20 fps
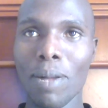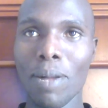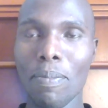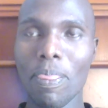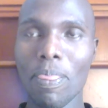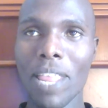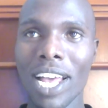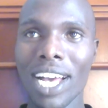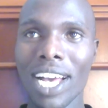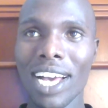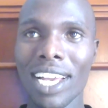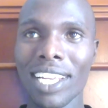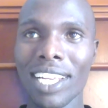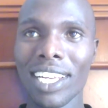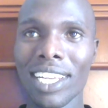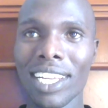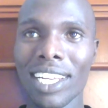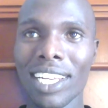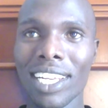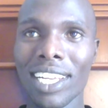
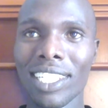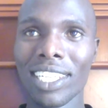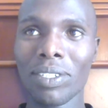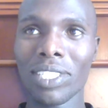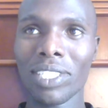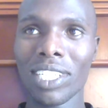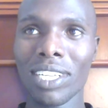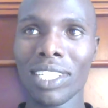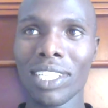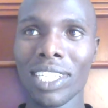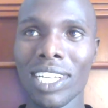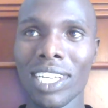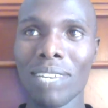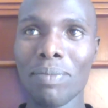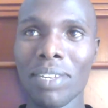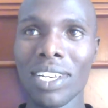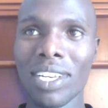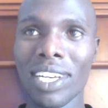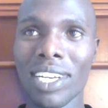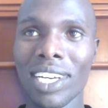I think about that time,
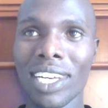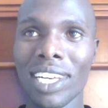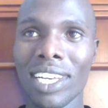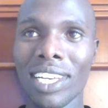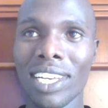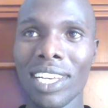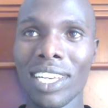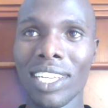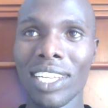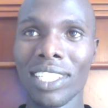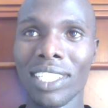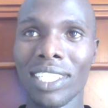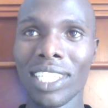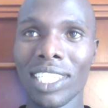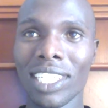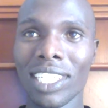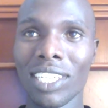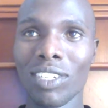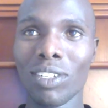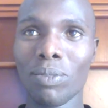that
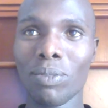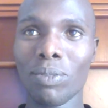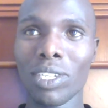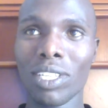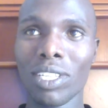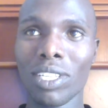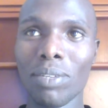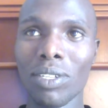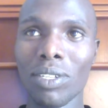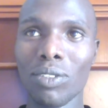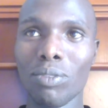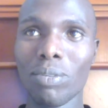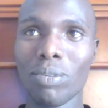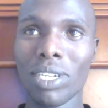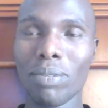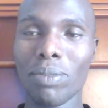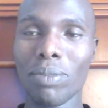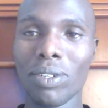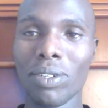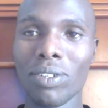cannot bother me too much
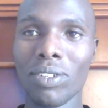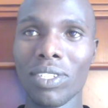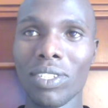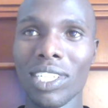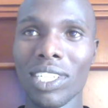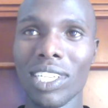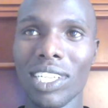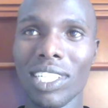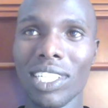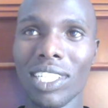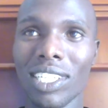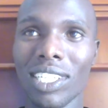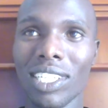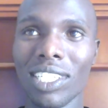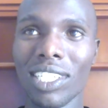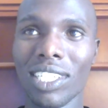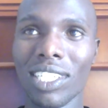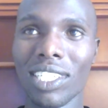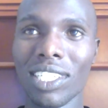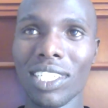because this
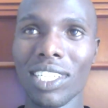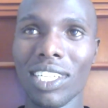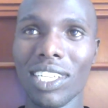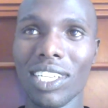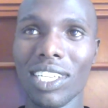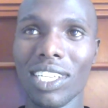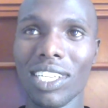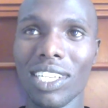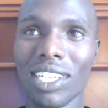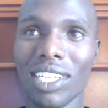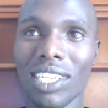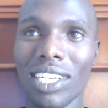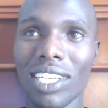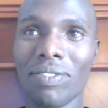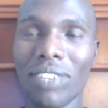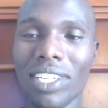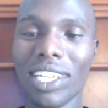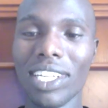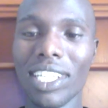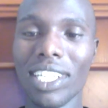is a
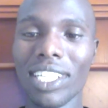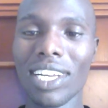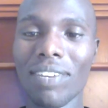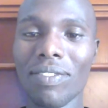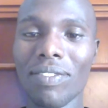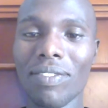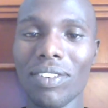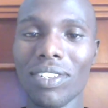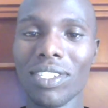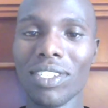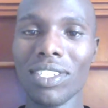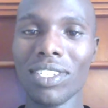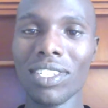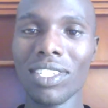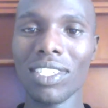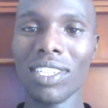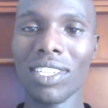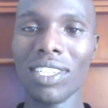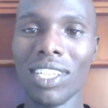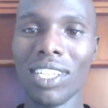very tough course,
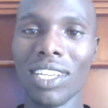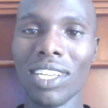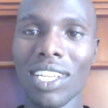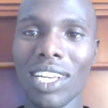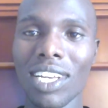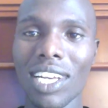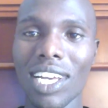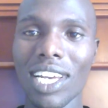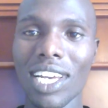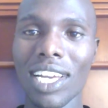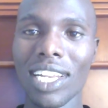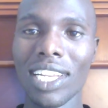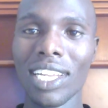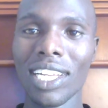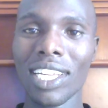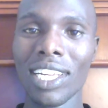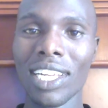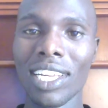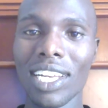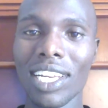and
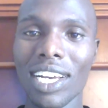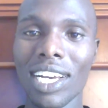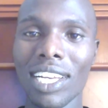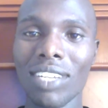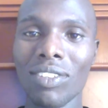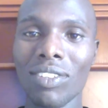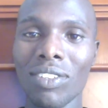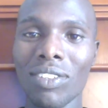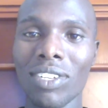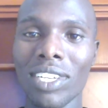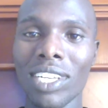I know